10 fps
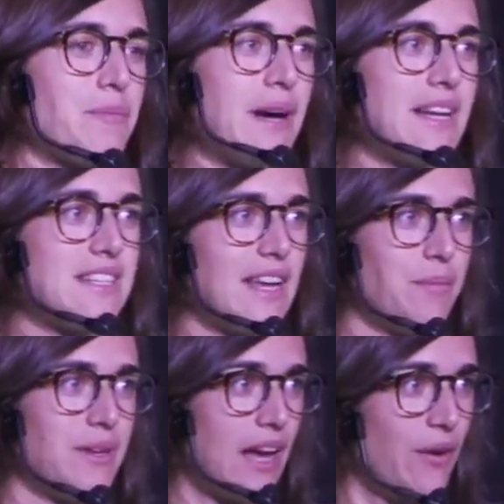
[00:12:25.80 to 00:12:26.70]
But
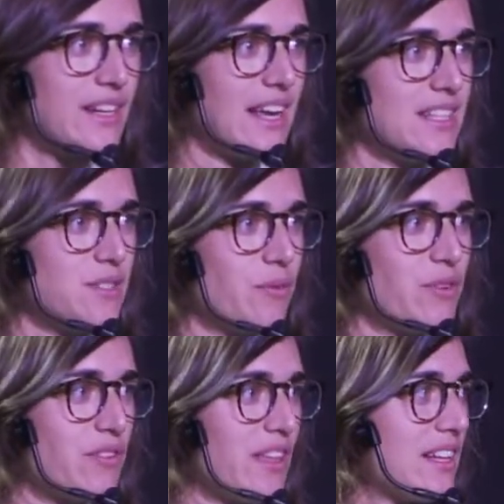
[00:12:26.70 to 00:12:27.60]
nowadays, when
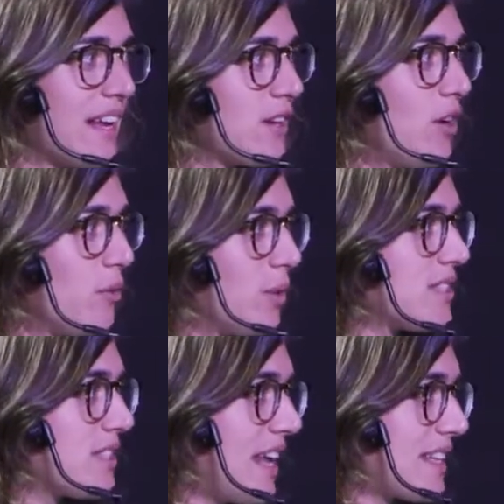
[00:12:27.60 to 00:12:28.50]
we think like, oh,
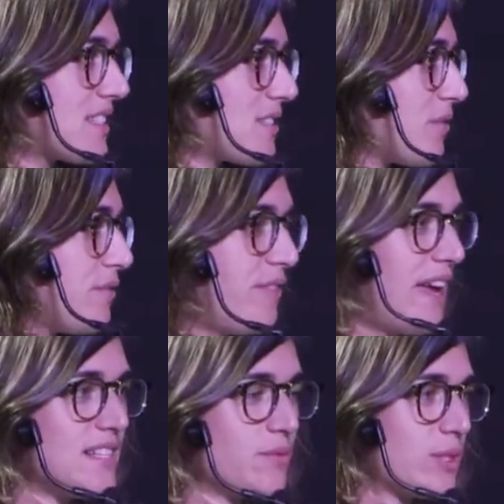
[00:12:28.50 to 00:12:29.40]
what's the next
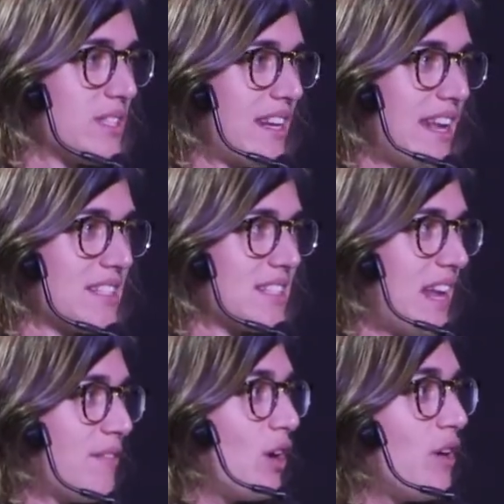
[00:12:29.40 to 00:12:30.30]
phase, what's the next
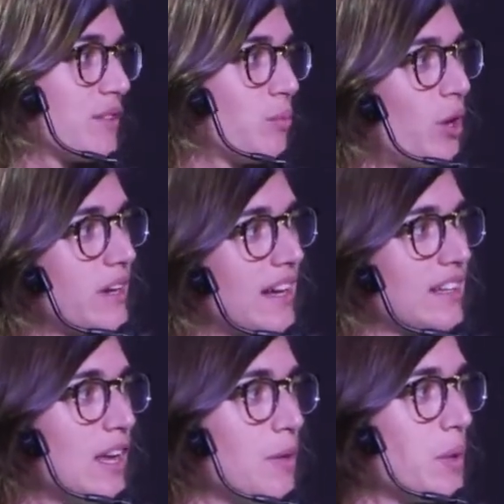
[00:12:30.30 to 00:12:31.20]
level of the
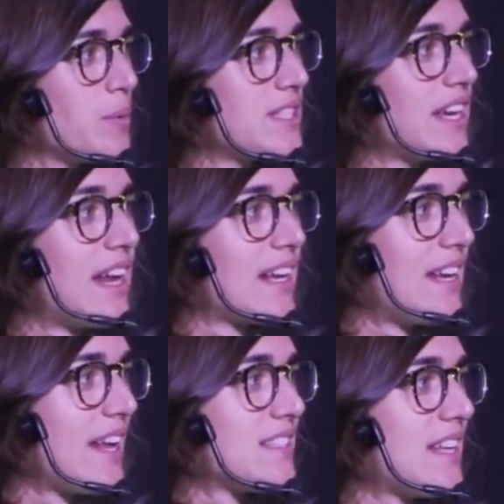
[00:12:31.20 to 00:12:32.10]
product, people say like,
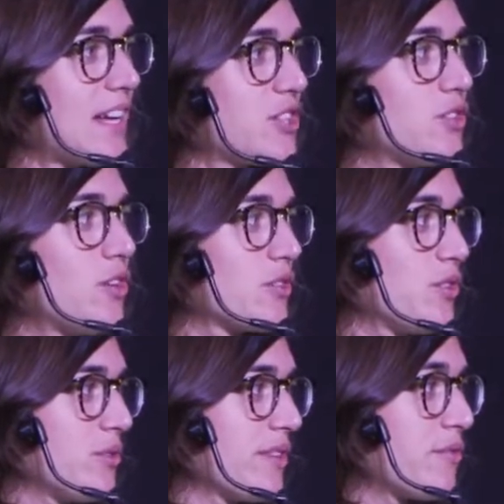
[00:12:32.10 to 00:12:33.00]
let's actually talk
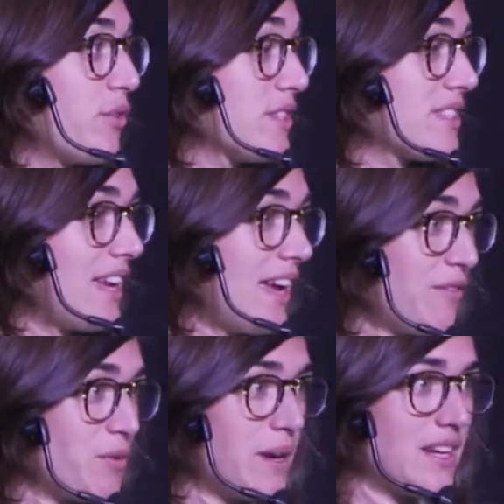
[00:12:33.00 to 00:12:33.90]
to users first,
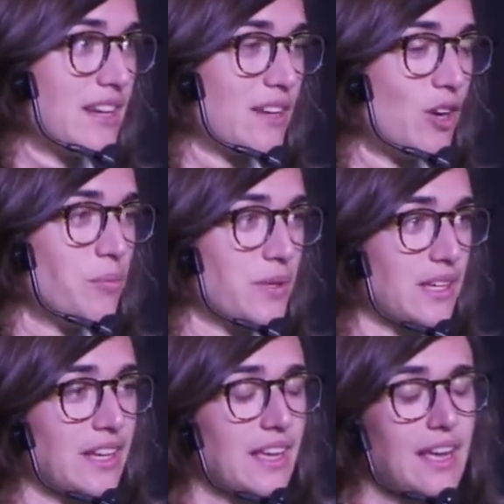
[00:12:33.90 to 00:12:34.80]
everybody in the
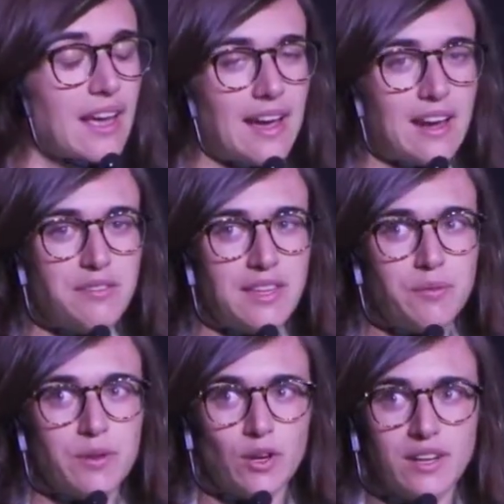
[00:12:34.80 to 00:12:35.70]
company. And I think
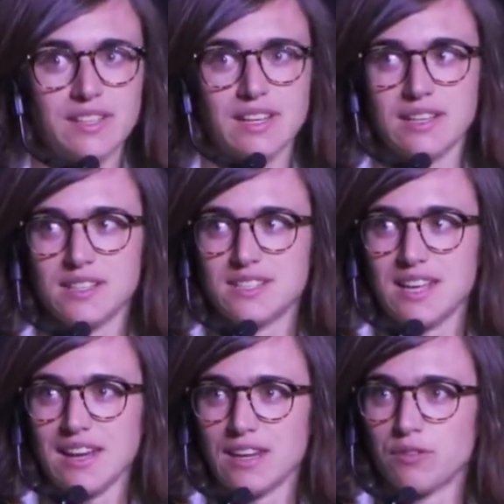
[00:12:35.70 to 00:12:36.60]
we got that
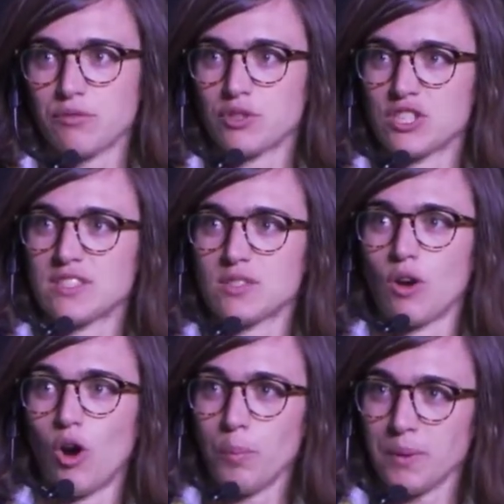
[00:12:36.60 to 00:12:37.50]
understanding through just
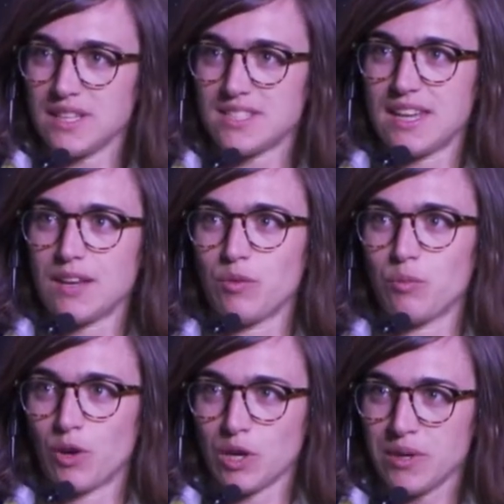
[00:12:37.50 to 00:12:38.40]
openly saying we
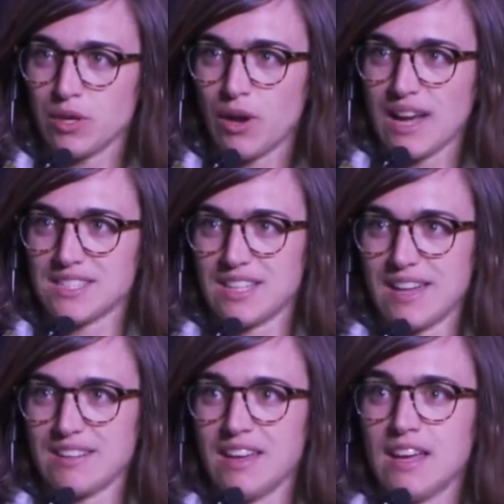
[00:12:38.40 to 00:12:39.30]
want to be
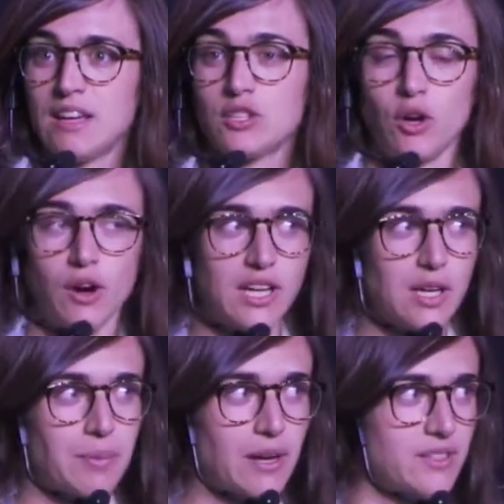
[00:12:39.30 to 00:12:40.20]
UX-led,
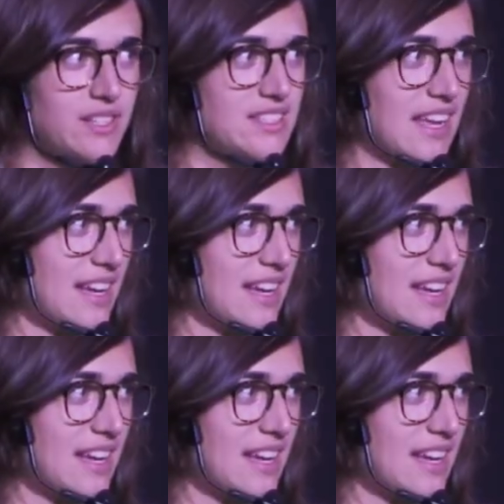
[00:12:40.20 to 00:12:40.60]
talking about this